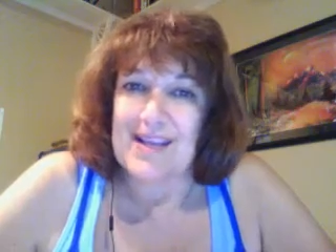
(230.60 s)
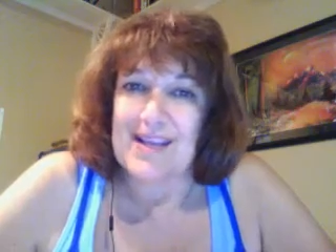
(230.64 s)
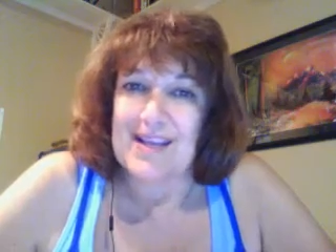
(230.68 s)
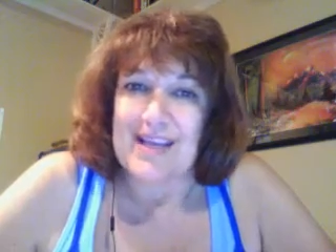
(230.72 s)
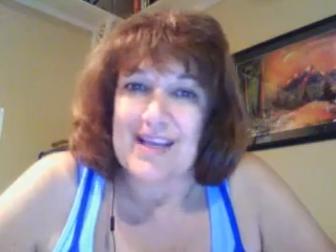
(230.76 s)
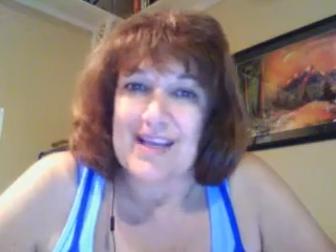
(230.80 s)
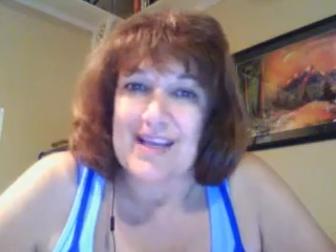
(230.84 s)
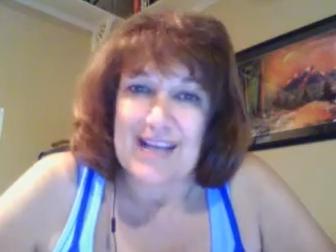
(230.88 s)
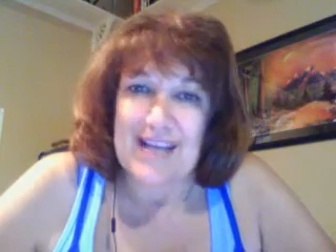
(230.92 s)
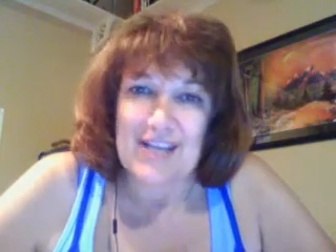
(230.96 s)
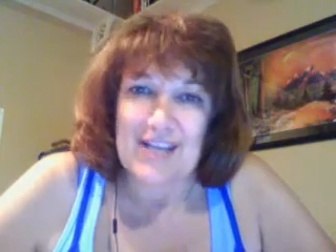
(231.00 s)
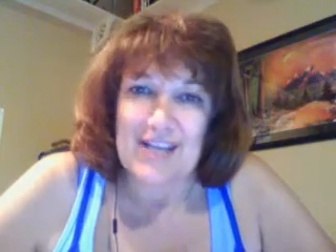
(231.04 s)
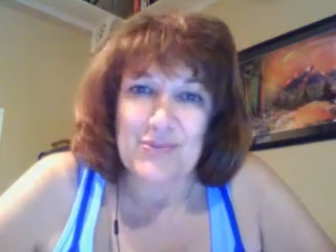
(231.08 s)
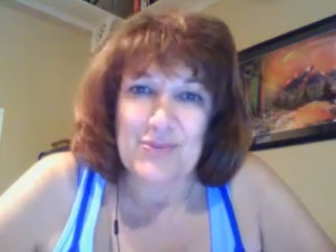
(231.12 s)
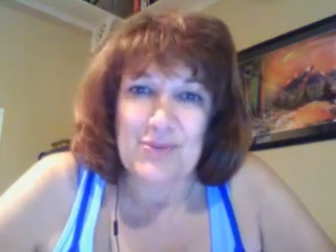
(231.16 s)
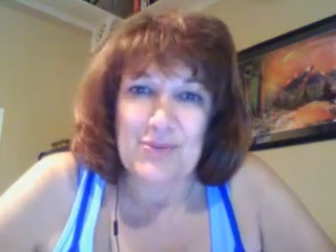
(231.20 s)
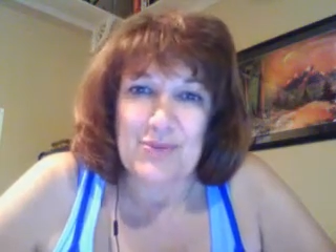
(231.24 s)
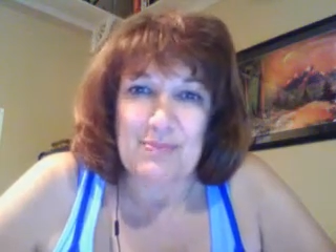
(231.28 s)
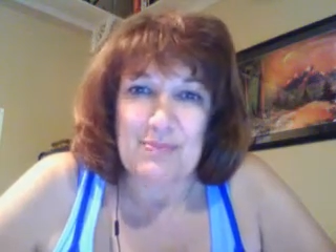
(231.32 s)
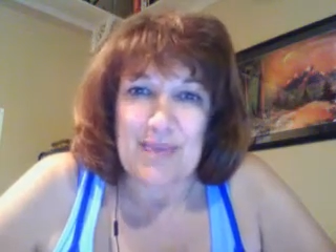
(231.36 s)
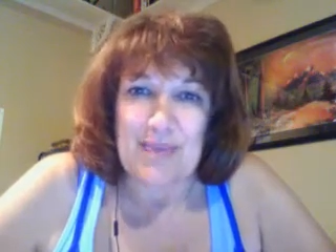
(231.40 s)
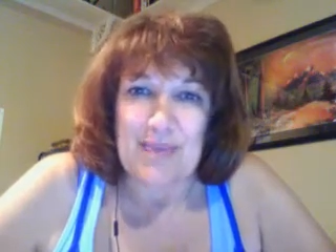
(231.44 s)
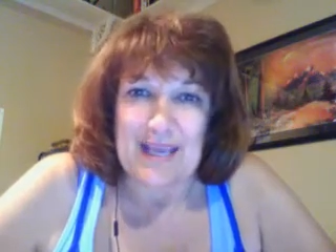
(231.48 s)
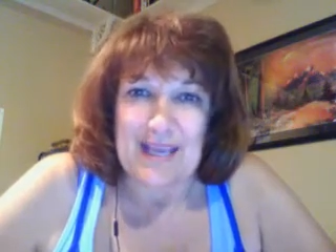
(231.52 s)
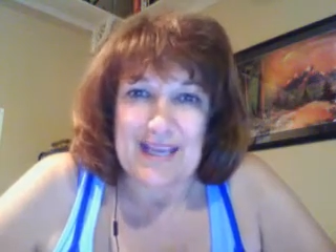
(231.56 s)
connect with
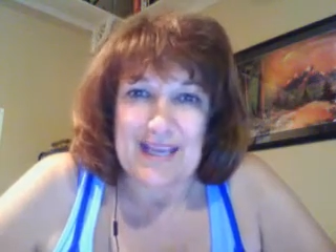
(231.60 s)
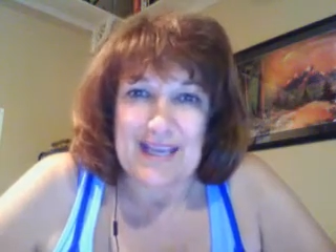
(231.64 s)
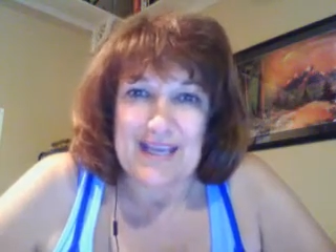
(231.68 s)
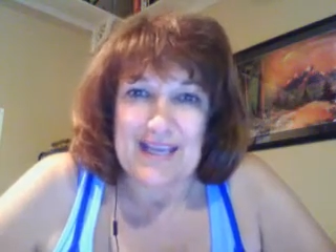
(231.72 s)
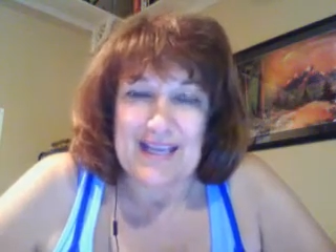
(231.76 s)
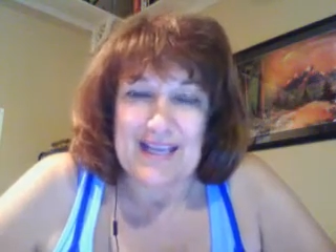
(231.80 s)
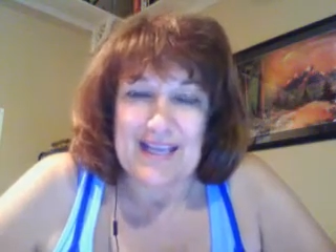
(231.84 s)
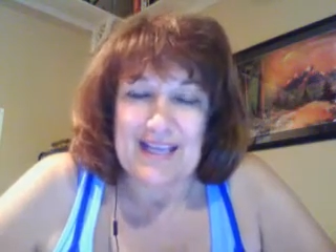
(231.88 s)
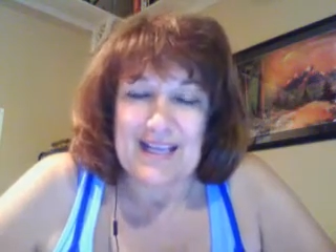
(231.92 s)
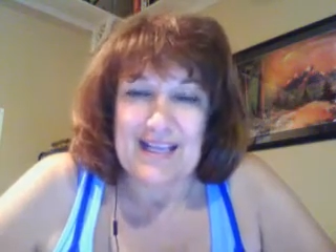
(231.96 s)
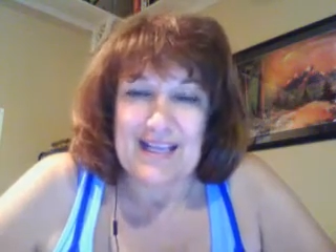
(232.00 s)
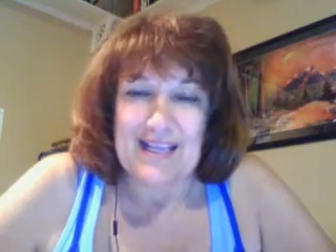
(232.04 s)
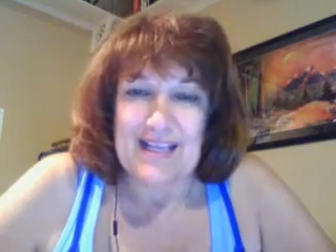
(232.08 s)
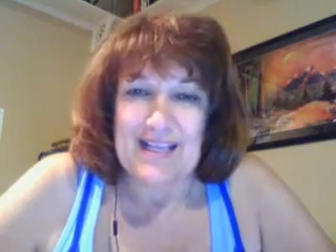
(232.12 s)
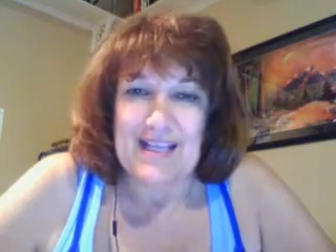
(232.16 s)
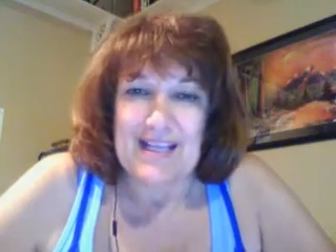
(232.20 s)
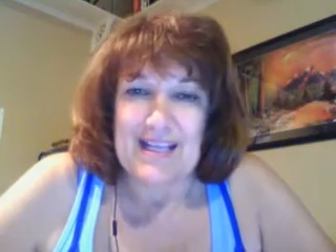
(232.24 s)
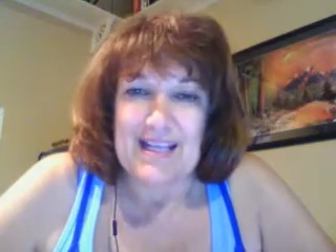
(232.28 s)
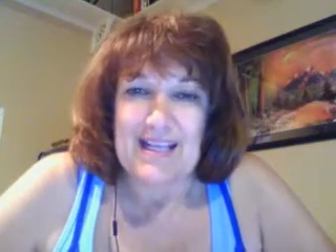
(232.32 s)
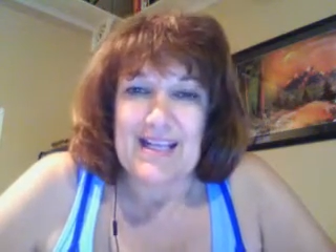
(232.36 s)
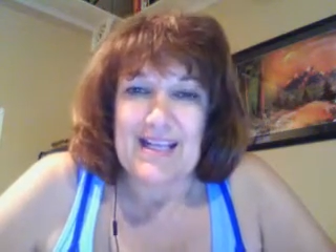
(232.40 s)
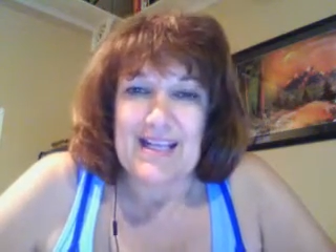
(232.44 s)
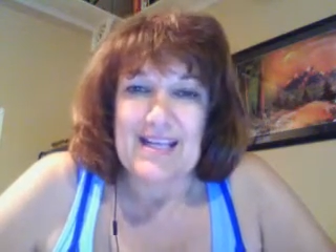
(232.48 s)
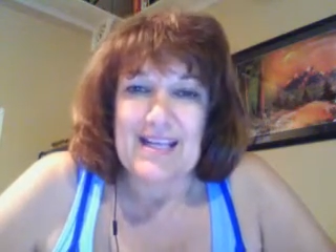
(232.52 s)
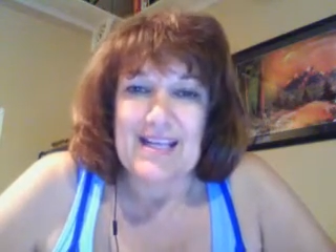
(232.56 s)
me.
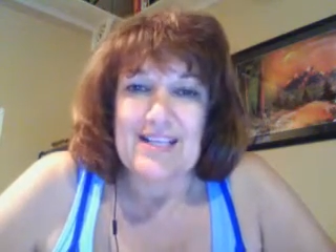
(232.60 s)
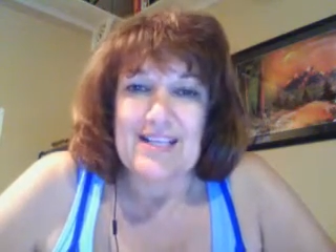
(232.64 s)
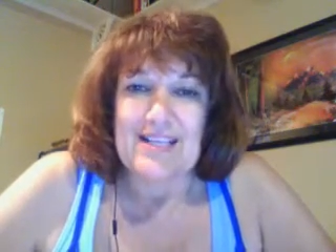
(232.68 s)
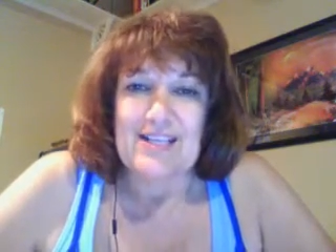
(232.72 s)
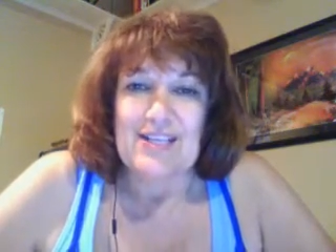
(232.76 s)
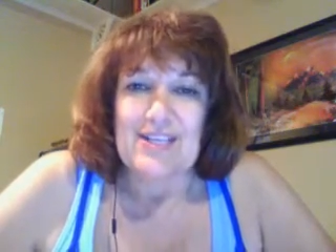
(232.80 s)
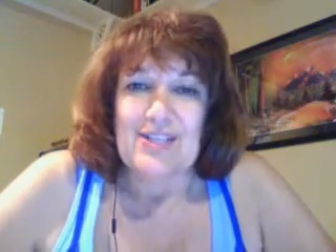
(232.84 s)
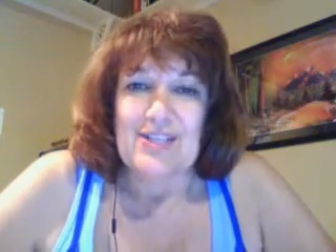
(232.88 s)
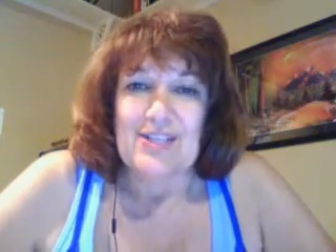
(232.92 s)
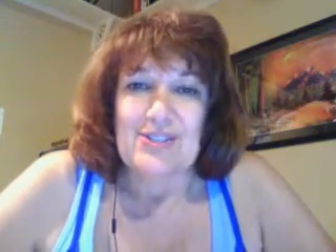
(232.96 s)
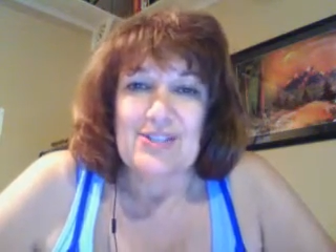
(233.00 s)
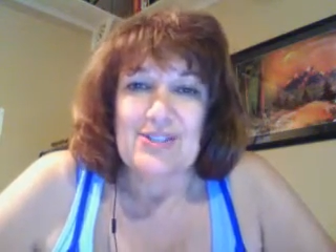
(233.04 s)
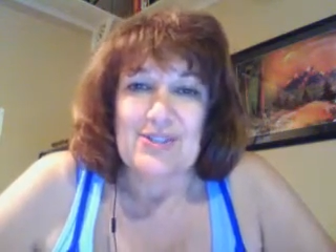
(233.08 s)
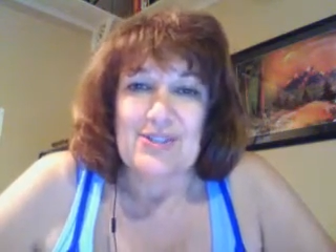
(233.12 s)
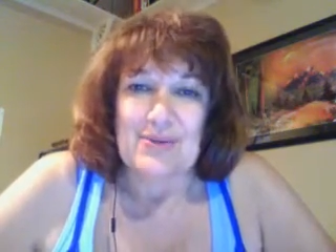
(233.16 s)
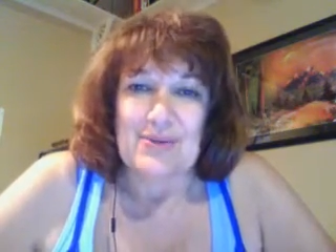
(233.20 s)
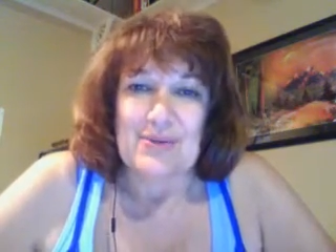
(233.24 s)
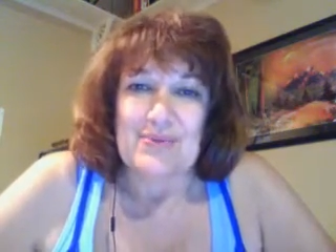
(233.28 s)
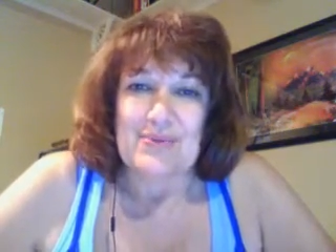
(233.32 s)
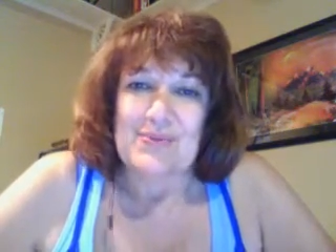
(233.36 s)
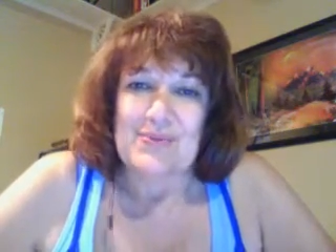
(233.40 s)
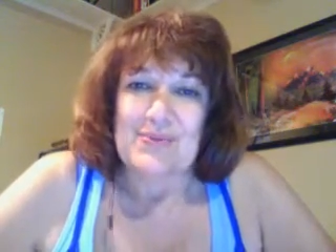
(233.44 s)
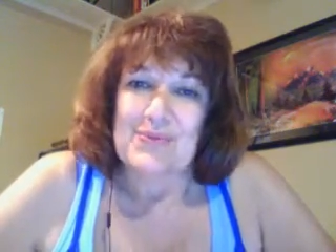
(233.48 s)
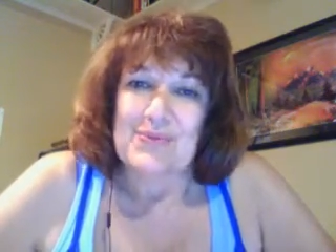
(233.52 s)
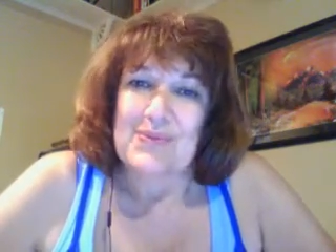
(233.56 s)

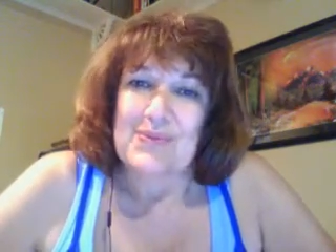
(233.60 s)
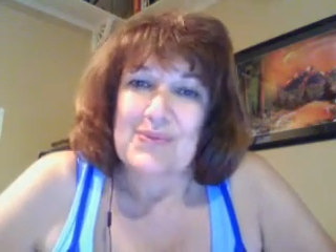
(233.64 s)
So